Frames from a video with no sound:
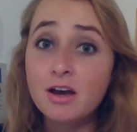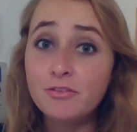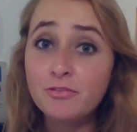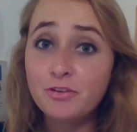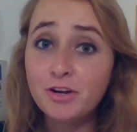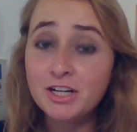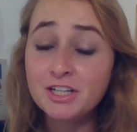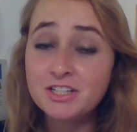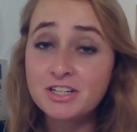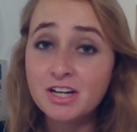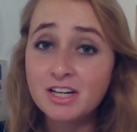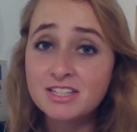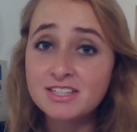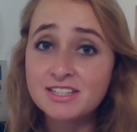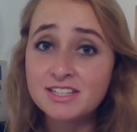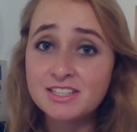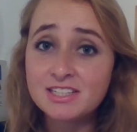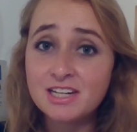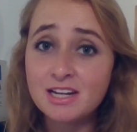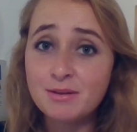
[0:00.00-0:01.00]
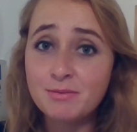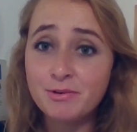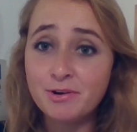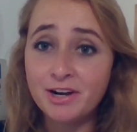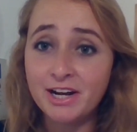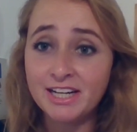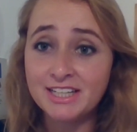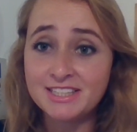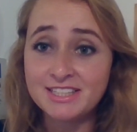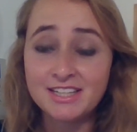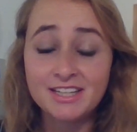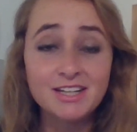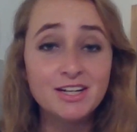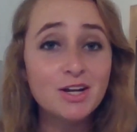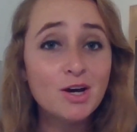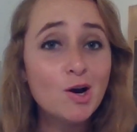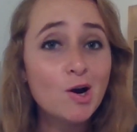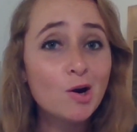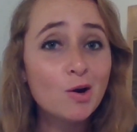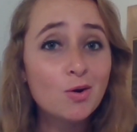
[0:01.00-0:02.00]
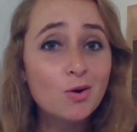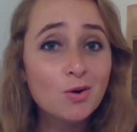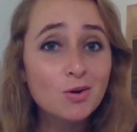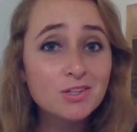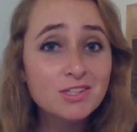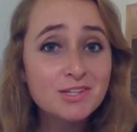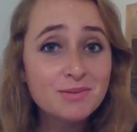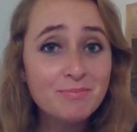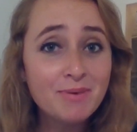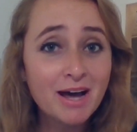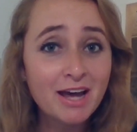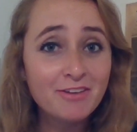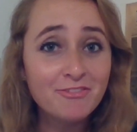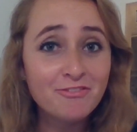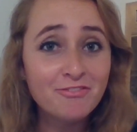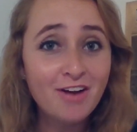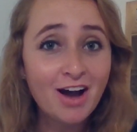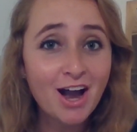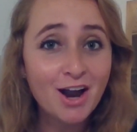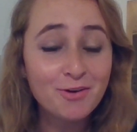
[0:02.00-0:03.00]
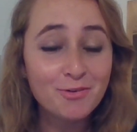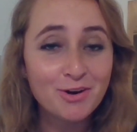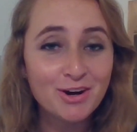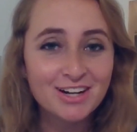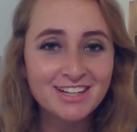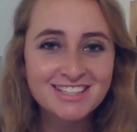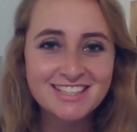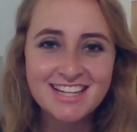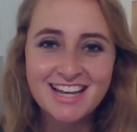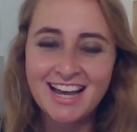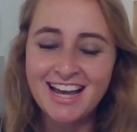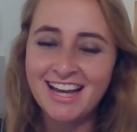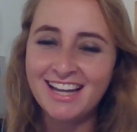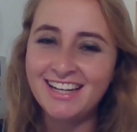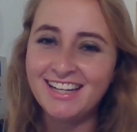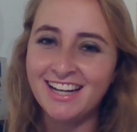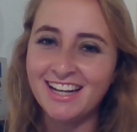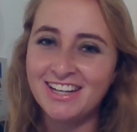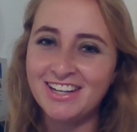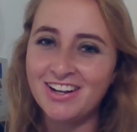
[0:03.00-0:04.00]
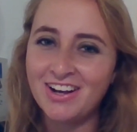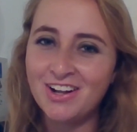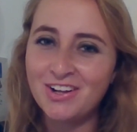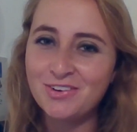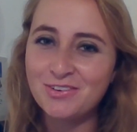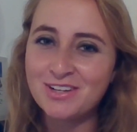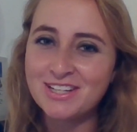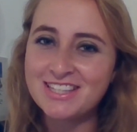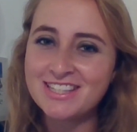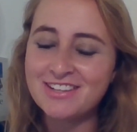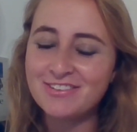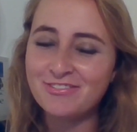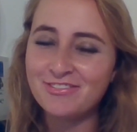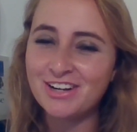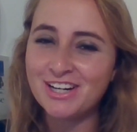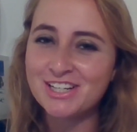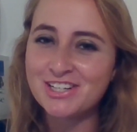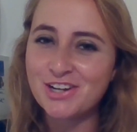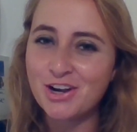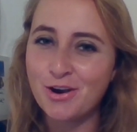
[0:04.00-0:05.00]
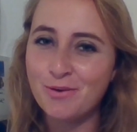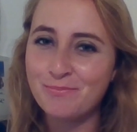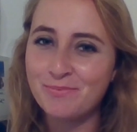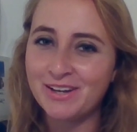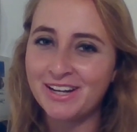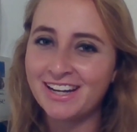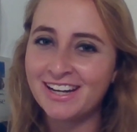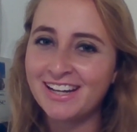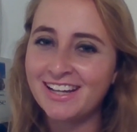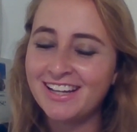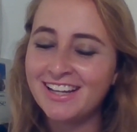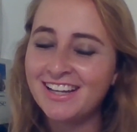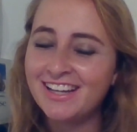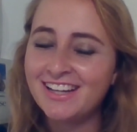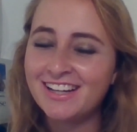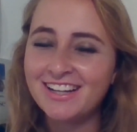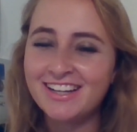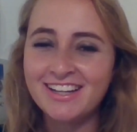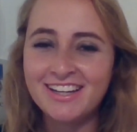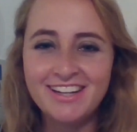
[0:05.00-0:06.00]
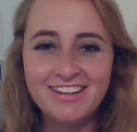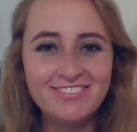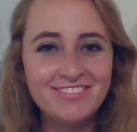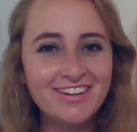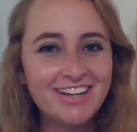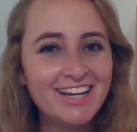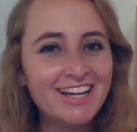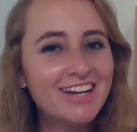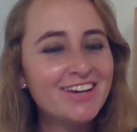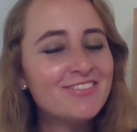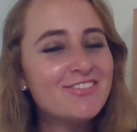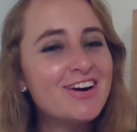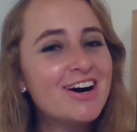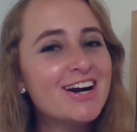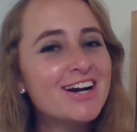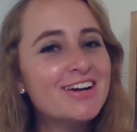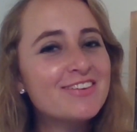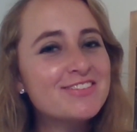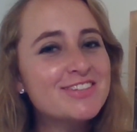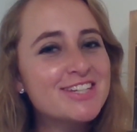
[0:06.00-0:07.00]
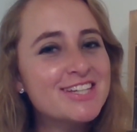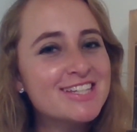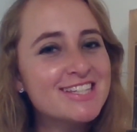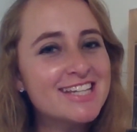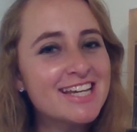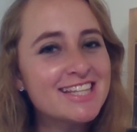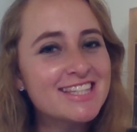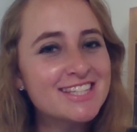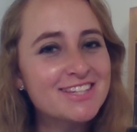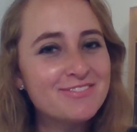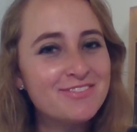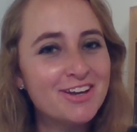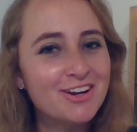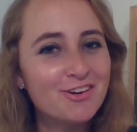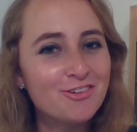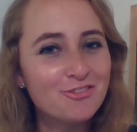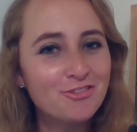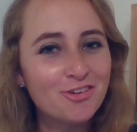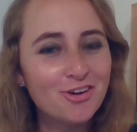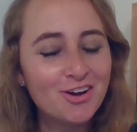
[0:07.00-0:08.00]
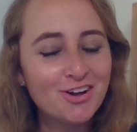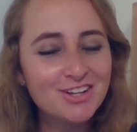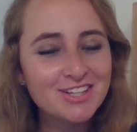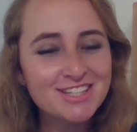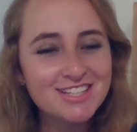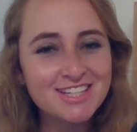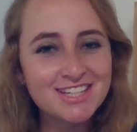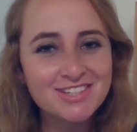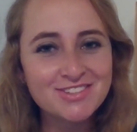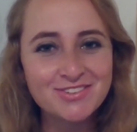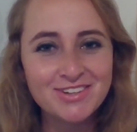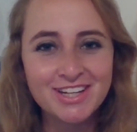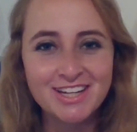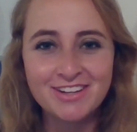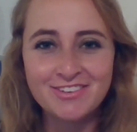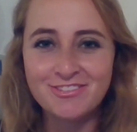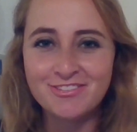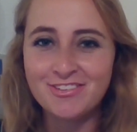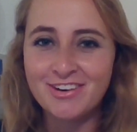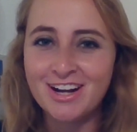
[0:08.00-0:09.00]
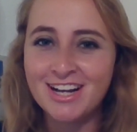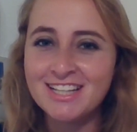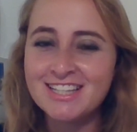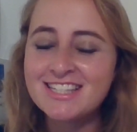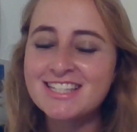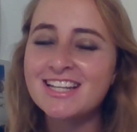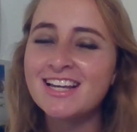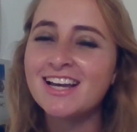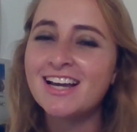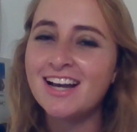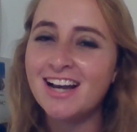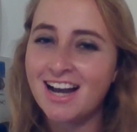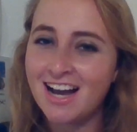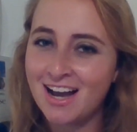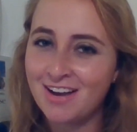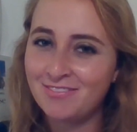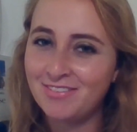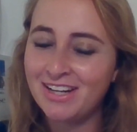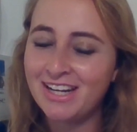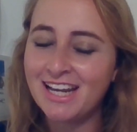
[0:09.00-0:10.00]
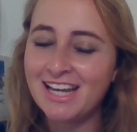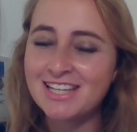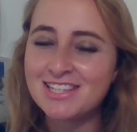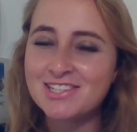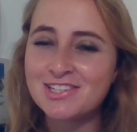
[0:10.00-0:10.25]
A French hostage liberated, a call to ban fireworks, and Nadal wins the French Open. Good evening and welcome to Cette, Semaine en France, This Week in France. I'm Lynné